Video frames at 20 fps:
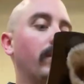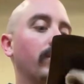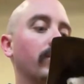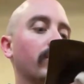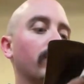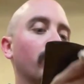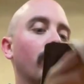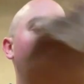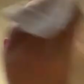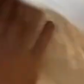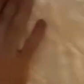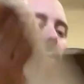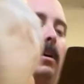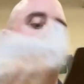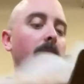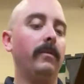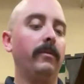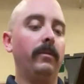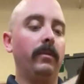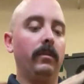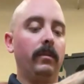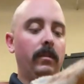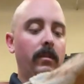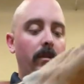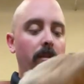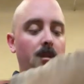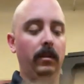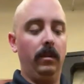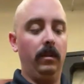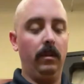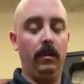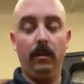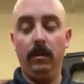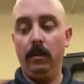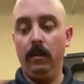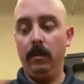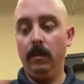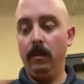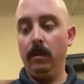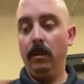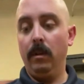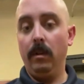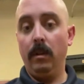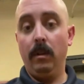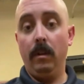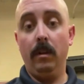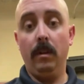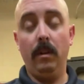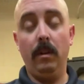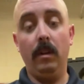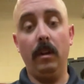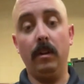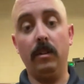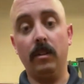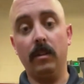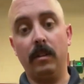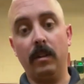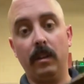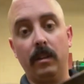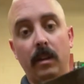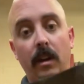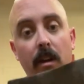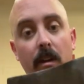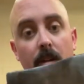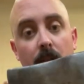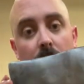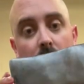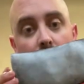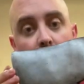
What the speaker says: just wipe it off, and just like that,